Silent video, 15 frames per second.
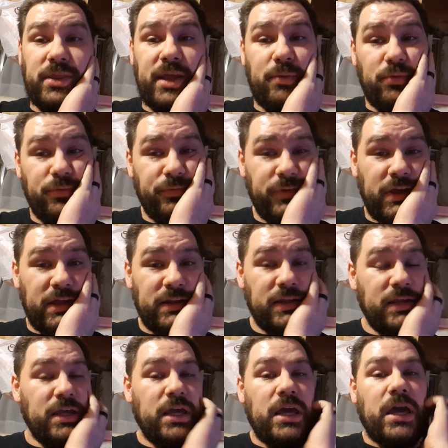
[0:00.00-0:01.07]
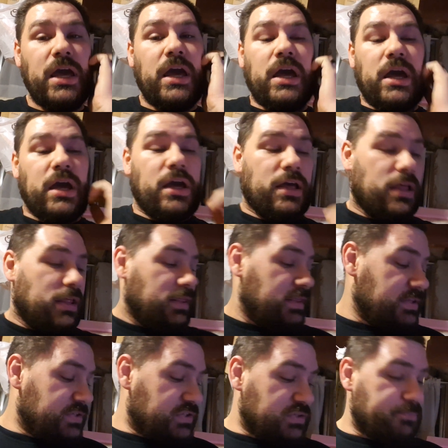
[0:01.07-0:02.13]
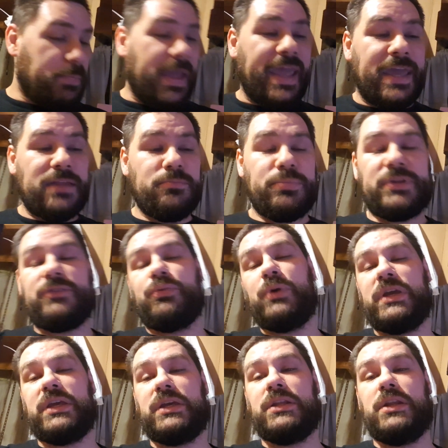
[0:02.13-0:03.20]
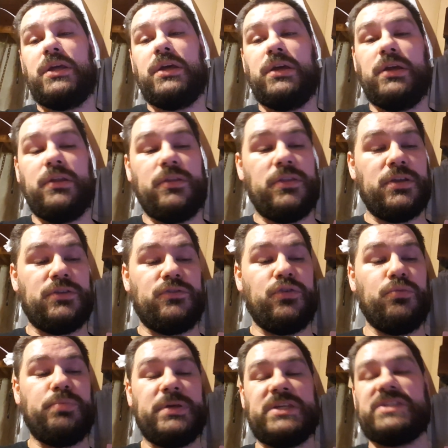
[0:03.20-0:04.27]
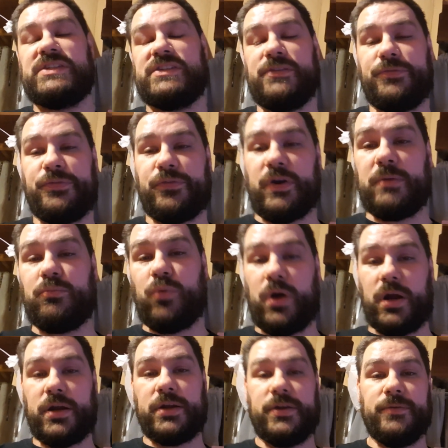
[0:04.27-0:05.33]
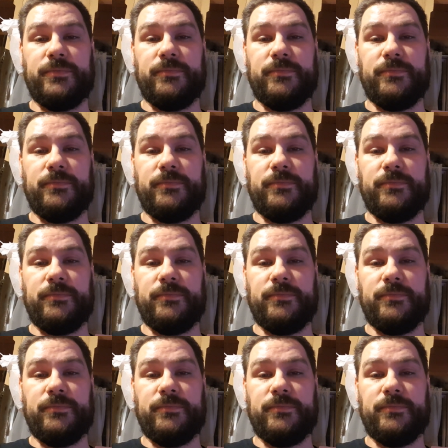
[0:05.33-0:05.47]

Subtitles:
that will fit. The span between the 2 pieces of framework